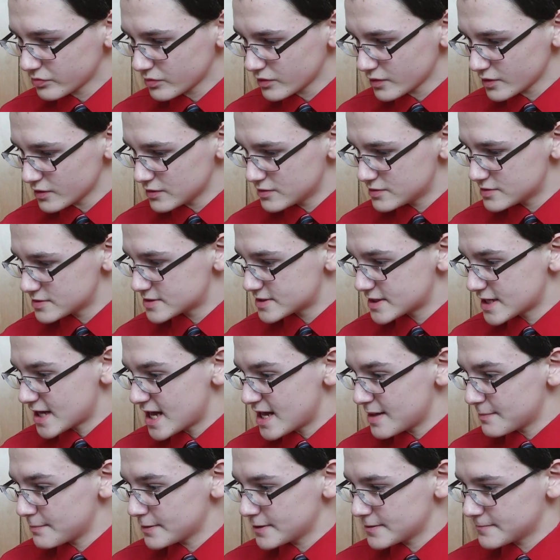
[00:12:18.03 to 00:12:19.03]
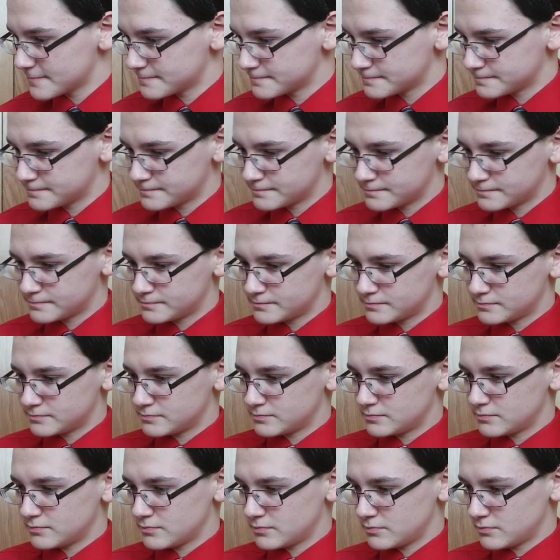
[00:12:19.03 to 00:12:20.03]
Stop. Six months, six push up,
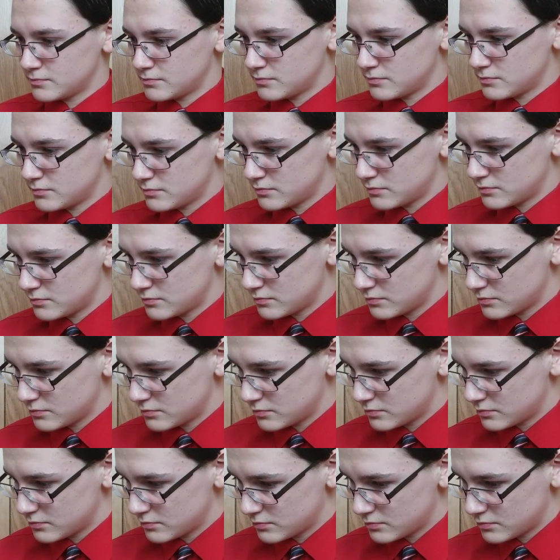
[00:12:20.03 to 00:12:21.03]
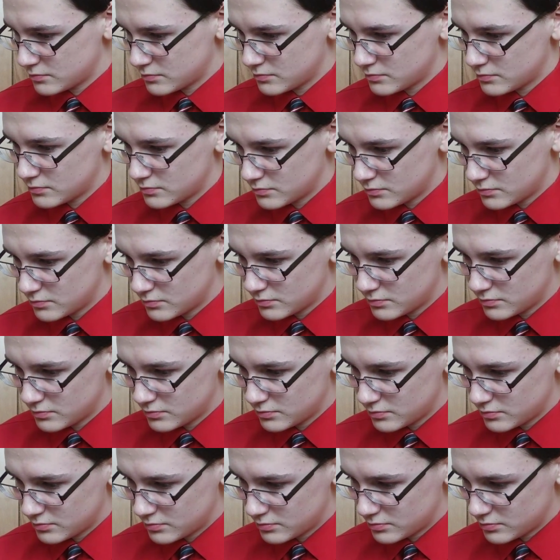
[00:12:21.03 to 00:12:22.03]
ready? Up.
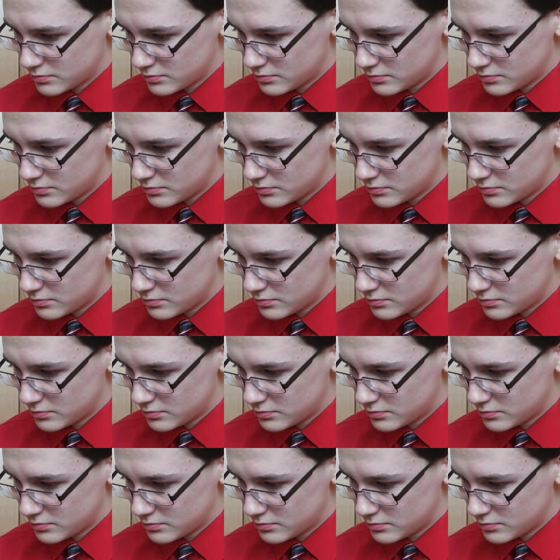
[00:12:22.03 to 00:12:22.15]
Up.